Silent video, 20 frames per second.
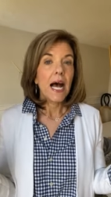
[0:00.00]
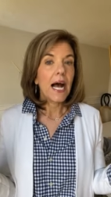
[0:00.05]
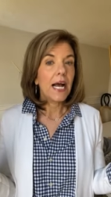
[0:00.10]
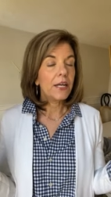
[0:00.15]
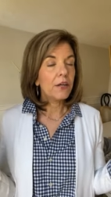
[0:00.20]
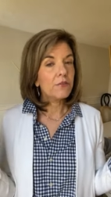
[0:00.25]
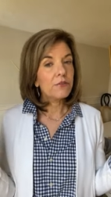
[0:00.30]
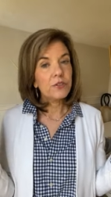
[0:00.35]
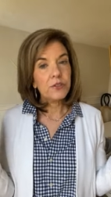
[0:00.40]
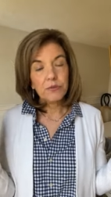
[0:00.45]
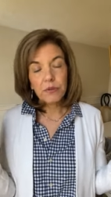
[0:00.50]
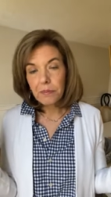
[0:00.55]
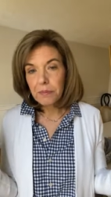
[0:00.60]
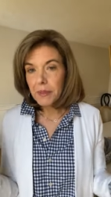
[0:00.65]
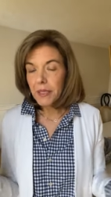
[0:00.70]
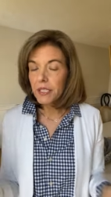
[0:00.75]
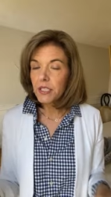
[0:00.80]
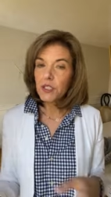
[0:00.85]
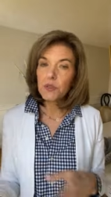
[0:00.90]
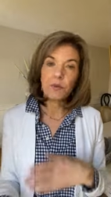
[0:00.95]
I don't do a
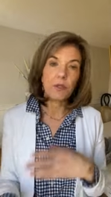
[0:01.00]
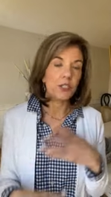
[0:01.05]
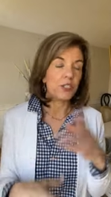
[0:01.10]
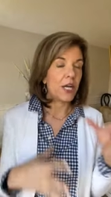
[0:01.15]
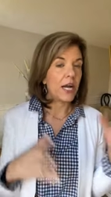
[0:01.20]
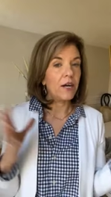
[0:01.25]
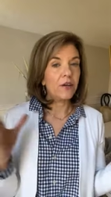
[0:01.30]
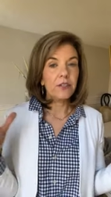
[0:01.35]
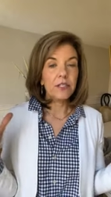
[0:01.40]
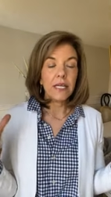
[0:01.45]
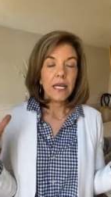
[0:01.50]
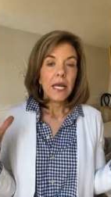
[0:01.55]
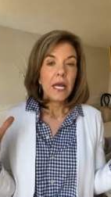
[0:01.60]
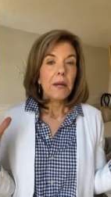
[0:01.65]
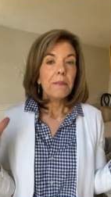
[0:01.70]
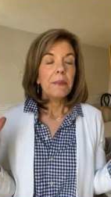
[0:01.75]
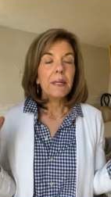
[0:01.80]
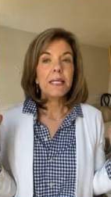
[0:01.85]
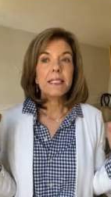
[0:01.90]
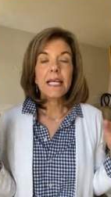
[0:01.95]
big switch out
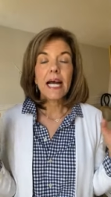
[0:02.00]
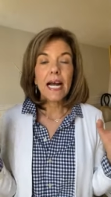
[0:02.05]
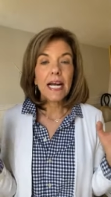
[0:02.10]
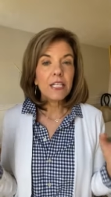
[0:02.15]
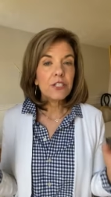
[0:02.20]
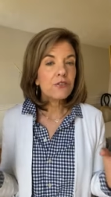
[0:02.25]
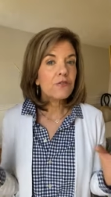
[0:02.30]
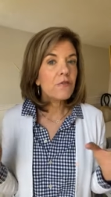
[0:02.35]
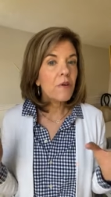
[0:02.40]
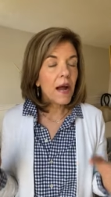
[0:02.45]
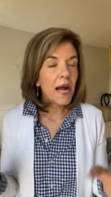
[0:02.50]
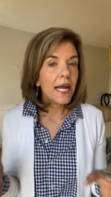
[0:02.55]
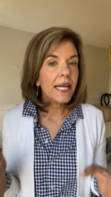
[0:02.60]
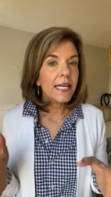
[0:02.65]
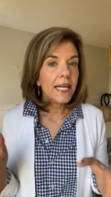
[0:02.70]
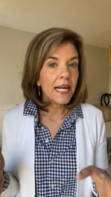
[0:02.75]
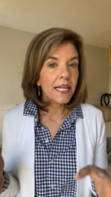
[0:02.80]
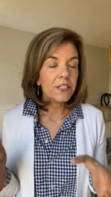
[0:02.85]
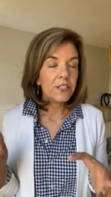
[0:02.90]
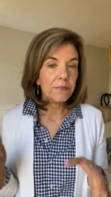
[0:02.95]
because I try
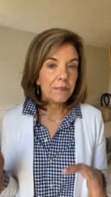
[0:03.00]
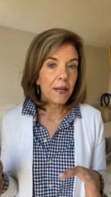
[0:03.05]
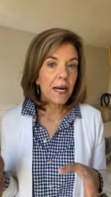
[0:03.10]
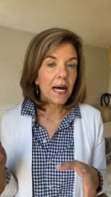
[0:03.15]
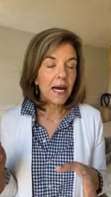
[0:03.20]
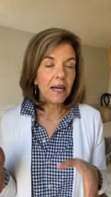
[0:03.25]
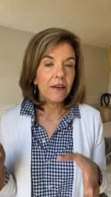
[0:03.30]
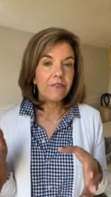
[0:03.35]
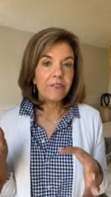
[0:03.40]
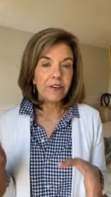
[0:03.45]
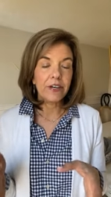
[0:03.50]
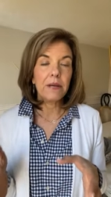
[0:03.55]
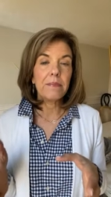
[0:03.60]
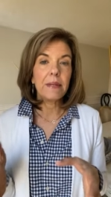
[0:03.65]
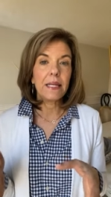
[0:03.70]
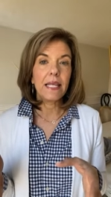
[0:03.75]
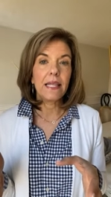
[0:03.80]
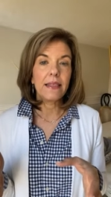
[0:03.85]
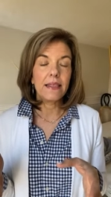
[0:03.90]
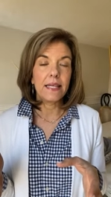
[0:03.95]
not to buy very
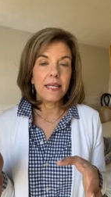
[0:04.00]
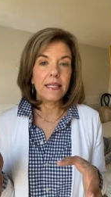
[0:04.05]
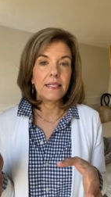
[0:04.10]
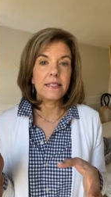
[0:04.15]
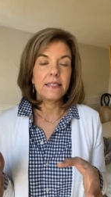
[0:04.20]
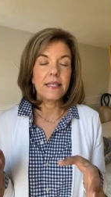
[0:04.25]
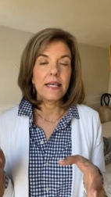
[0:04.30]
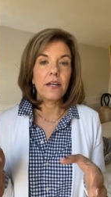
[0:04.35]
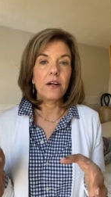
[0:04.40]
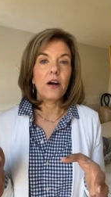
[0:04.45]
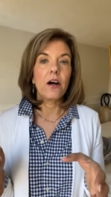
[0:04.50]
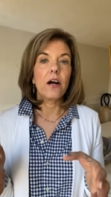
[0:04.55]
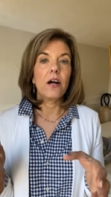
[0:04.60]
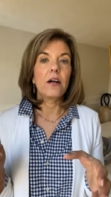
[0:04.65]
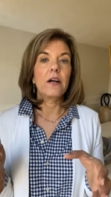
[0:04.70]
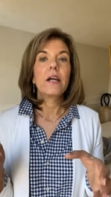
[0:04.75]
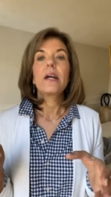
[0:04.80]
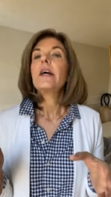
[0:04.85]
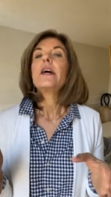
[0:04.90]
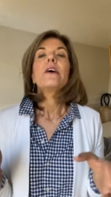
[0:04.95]
many things that
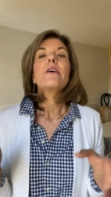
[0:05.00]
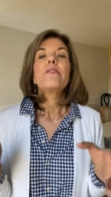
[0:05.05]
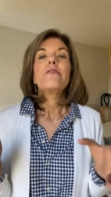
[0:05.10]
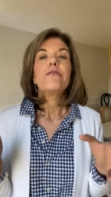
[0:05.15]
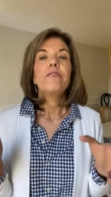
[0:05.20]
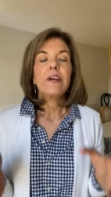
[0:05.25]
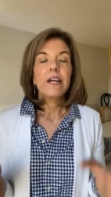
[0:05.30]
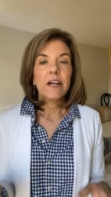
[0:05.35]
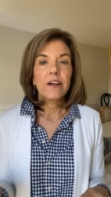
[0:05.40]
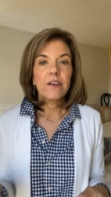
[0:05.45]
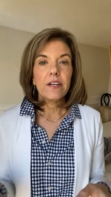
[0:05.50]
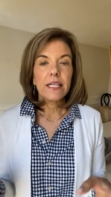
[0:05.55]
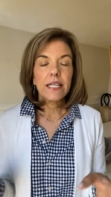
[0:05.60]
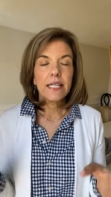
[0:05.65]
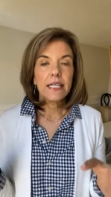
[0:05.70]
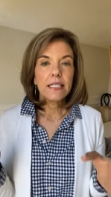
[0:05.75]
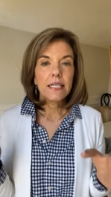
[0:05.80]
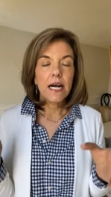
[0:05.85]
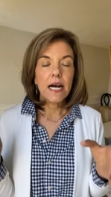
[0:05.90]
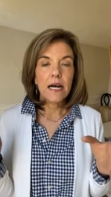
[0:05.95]
are
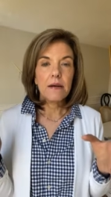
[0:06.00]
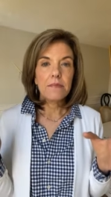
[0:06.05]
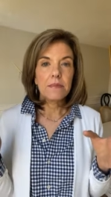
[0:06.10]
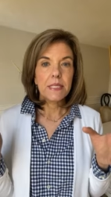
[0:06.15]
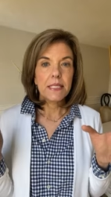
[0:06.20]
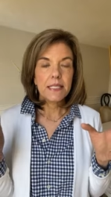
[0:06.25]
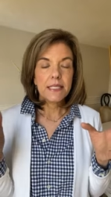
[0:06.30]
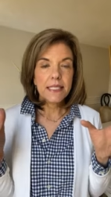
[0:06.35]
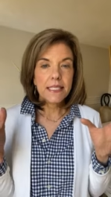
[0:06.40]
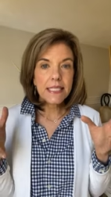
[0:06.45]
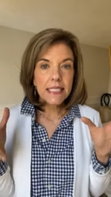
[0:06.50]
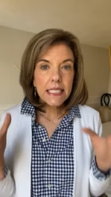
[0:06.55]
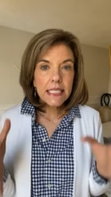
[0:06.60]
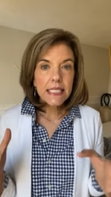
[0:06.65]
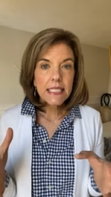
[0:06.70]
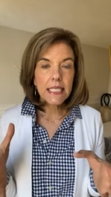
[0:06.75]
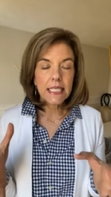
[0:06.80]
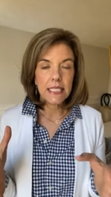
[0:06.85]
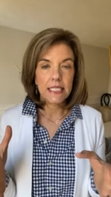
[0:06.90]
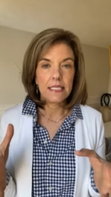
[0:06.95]
very um,
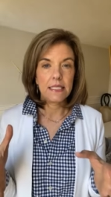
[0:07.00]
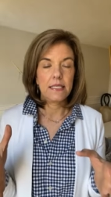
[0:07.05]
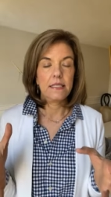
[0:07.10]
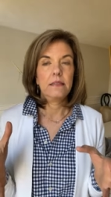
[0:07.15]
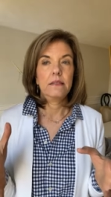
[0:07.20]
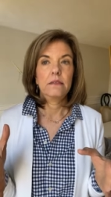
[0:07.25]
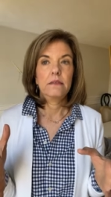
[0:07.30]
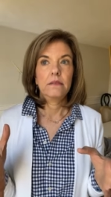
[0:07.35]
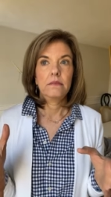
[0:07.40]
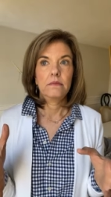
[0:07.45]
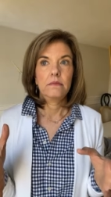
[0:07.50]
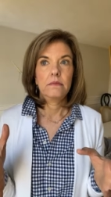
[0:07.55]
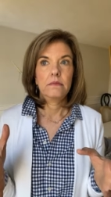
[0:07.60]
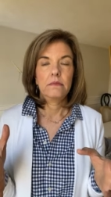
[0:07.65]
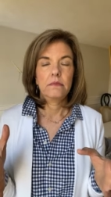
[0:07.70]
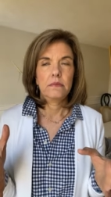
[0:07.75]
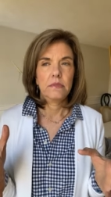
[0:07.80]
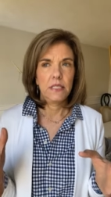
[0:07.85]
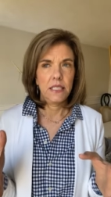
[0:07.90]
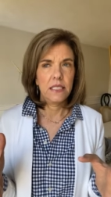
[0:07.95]
seasoned.
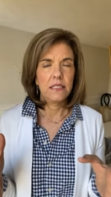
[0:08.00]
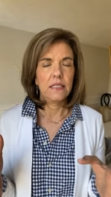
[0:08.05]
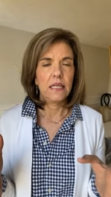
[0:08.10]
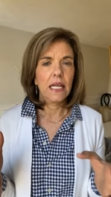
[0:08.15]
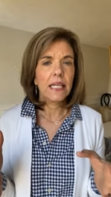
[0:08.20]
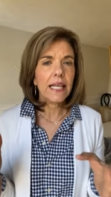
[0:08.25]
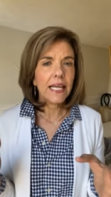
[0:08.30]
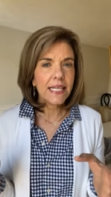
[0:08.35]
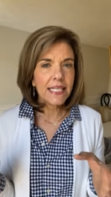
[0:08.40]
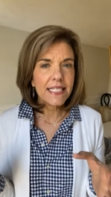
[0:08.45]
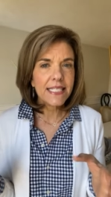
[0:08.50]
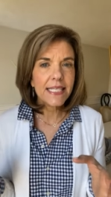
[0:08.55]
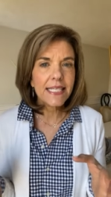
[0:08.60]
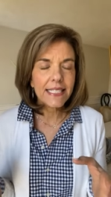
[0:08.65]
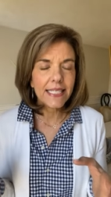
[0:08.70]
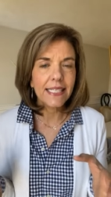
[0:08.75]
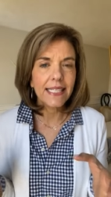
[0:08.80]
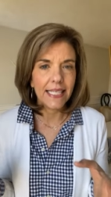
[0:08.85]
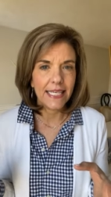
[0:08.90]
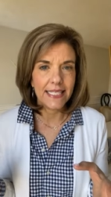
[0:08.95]
Season. I like
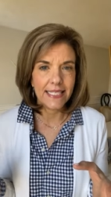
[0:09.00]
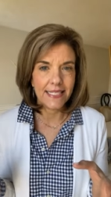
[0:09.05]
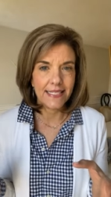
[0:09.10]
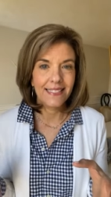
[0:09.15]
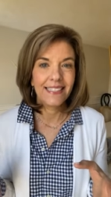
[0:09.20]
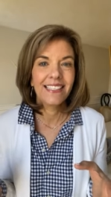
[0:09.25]
seasonless.